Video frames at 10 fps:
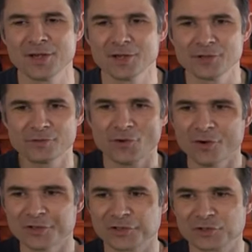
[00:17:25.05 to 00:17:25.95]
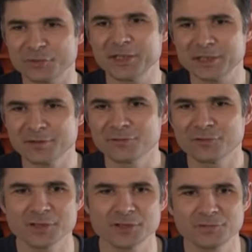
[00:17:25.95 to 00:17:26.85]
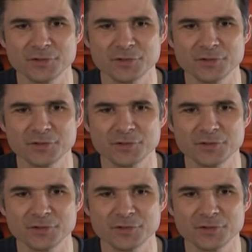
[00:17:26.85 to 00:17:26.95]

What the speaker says: You've got a screen in front of you,